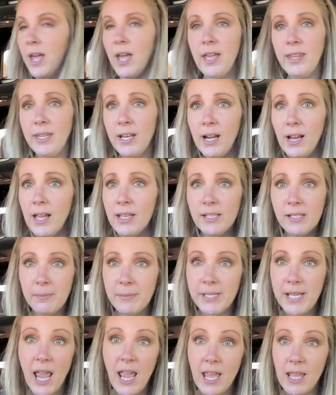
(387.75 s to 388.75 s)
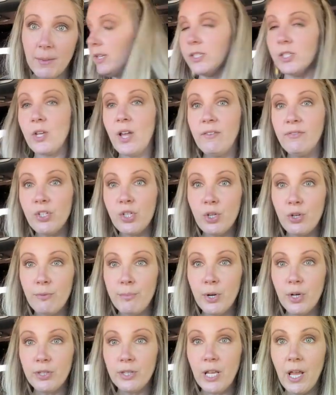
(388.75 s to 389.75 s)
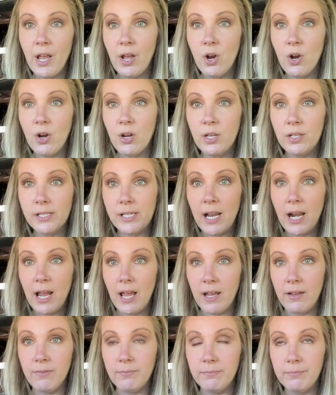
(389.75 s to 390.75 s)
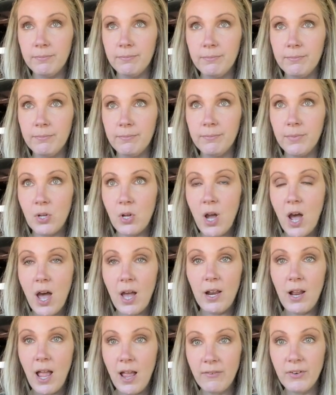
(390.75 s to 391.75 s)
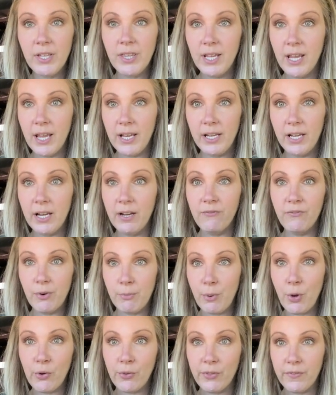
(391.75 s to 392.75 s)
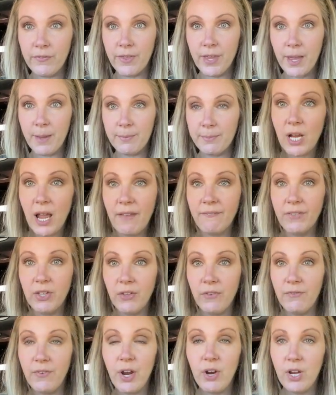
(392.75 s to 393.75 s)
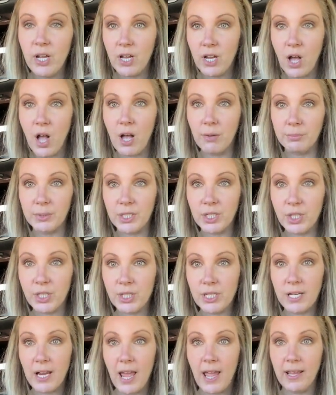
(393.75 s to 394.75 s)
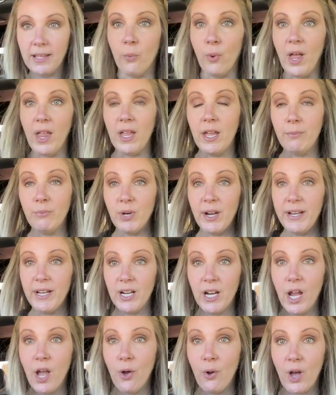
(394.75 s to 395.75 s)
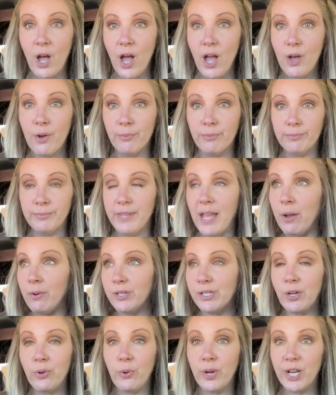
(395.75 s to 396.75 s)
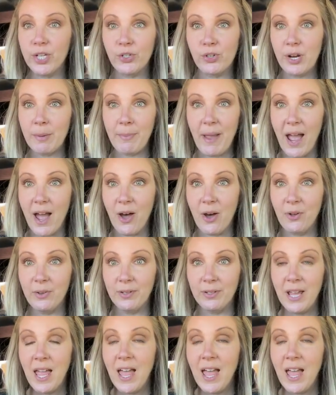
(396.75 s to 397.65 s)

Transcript: And then I got some tape. So I have two birthday girls, and I've got everything I needed for both of them. I feel very accomplished today. Well, I'm ready to go home. That was a quick trip out.